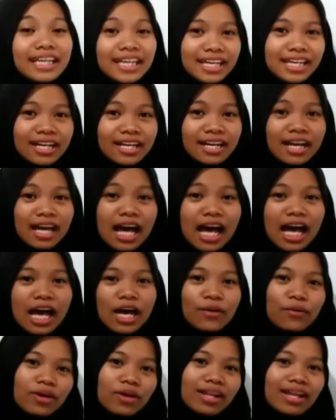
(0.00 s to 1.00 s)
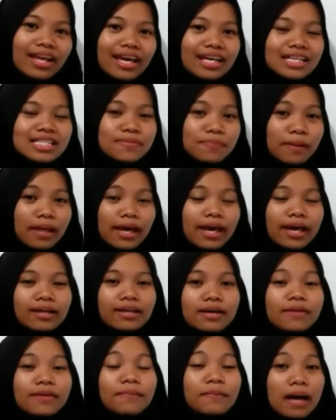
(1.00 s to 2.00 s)
Here I will
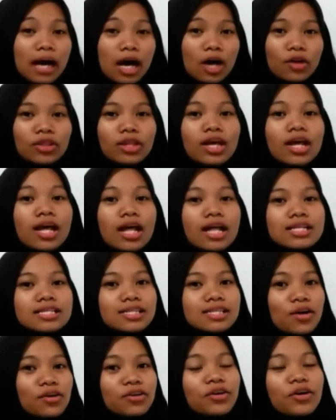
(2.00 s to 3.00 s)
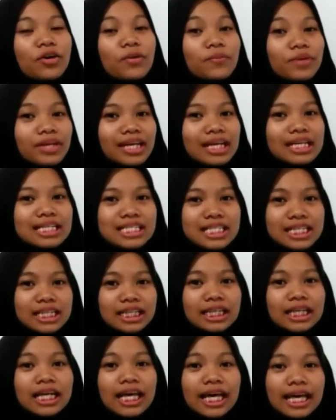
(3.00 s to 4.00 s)
explain about sound
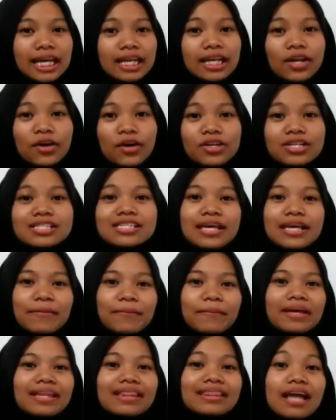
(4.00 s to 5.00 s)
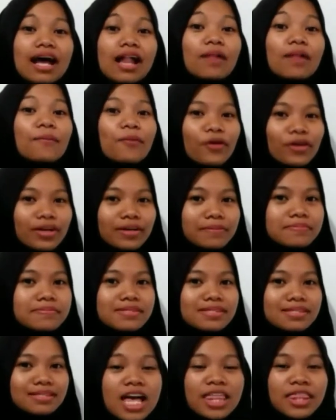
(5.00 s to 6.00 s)
combination, and non-segmental phoneme.
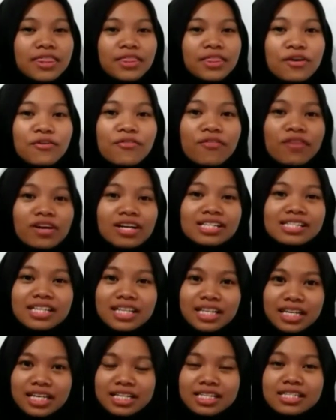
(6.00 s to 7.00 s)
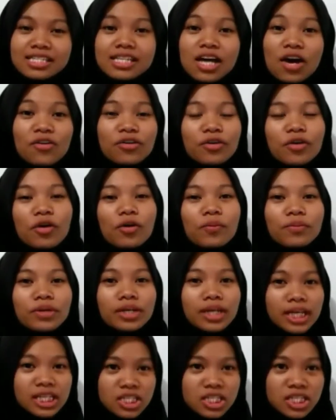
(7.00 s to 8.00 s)
The first is sound
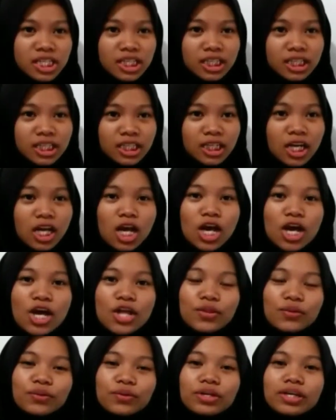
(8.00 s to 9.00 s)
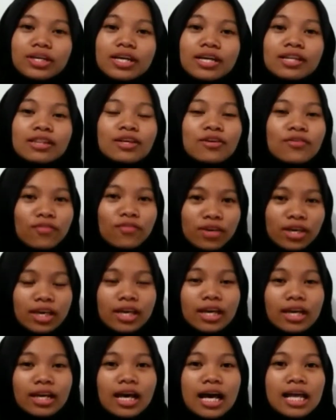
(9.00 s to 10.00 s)
combination. To identifying
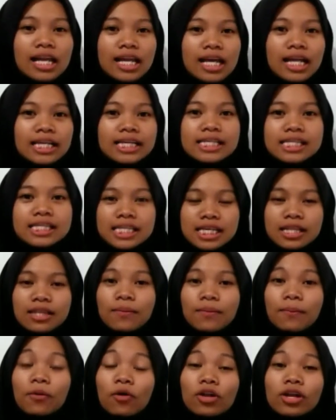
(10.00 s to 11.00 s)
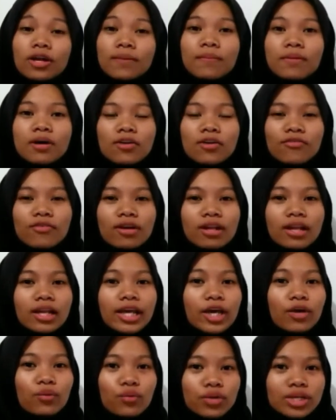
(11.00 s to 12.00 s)
and analyzing the phoneme of a
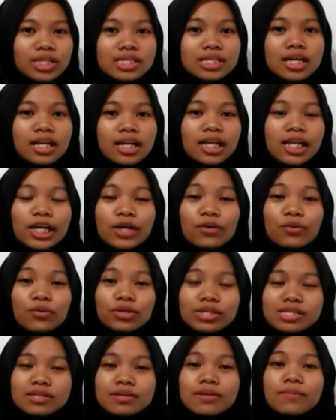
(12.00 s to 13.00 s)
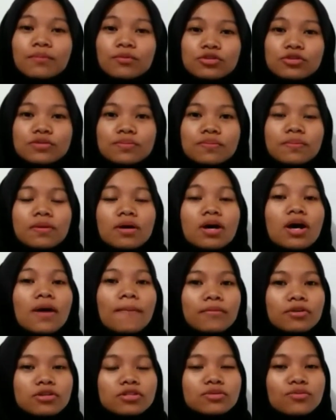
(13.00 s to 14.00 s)
language
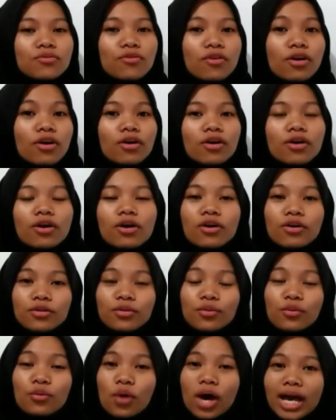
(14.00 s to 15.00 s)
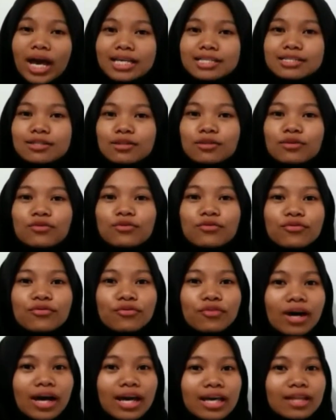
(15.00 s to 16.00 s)
must work out wide to
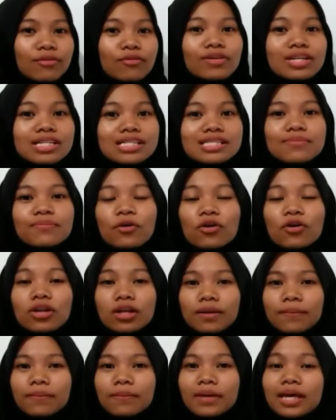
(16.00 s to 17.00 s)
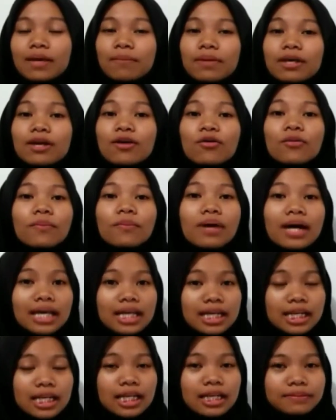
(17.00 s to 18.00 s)
find which phoneme may be
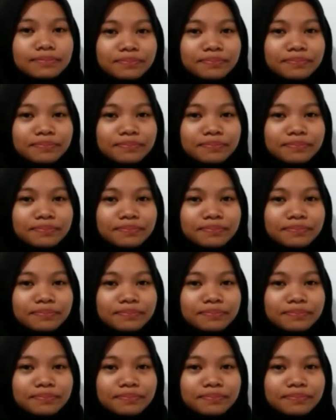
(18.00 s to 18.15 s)
combined.